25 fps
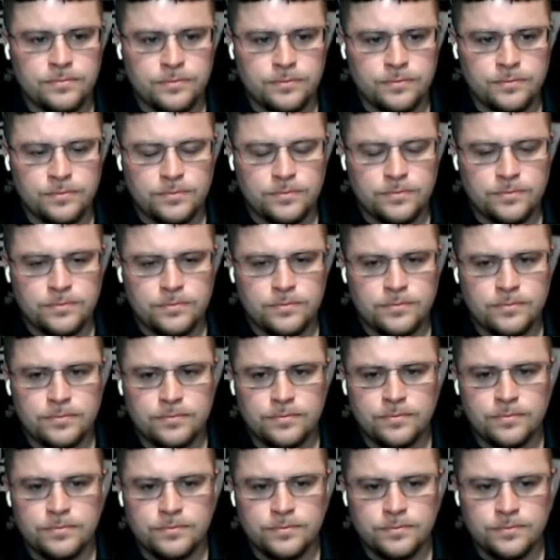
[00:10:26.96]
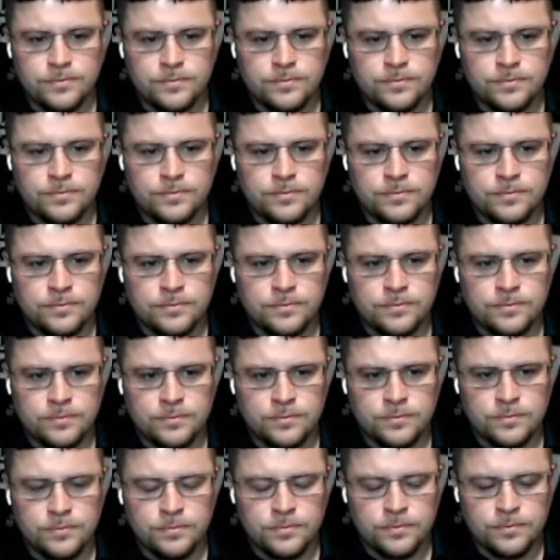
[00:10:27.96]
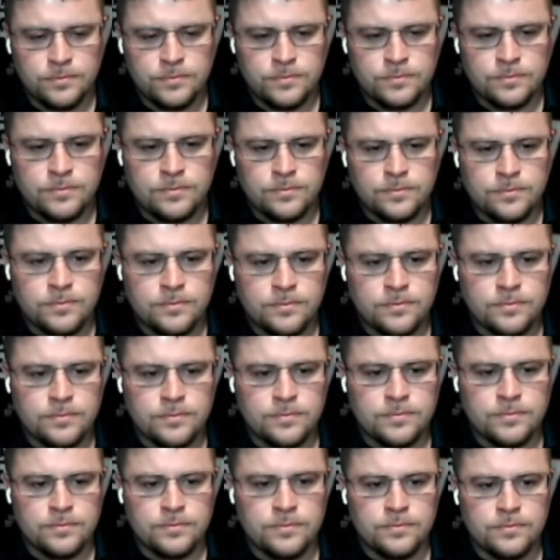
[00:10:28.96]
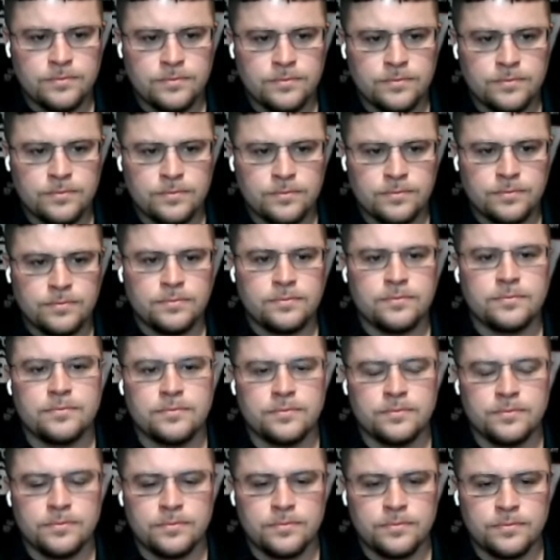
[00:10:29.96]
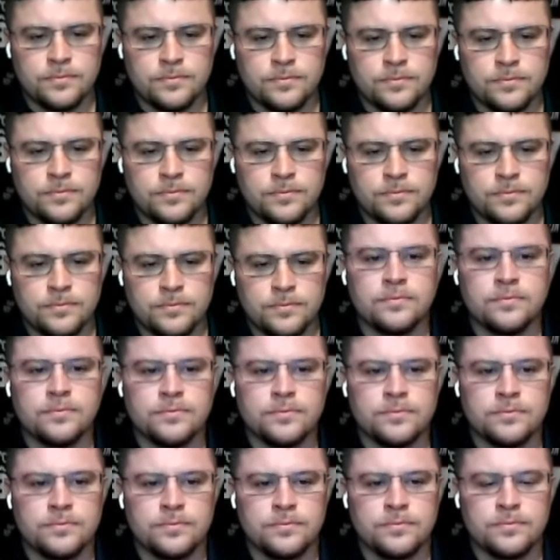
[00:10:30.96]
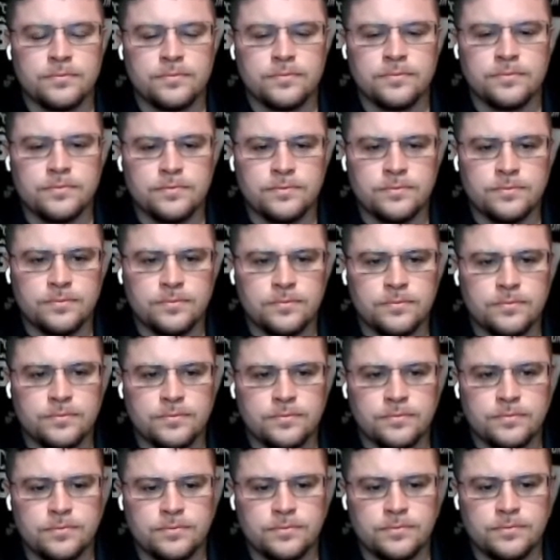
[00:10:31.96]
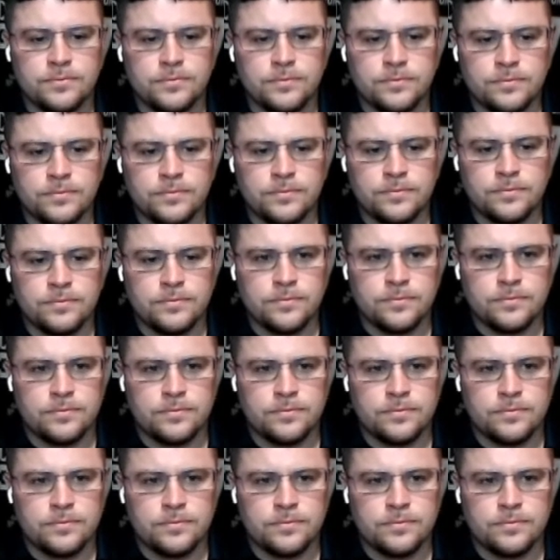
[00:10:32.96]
This person isn't speaking.